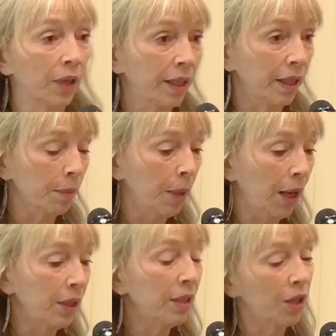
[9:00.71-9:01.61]
her I'd think
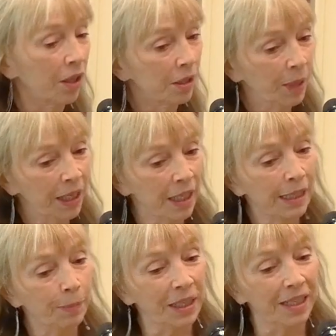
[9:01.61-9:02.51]
about it, talked to my
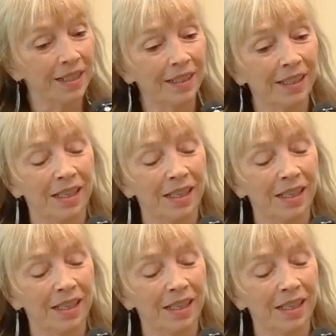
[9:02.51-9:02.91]
husband,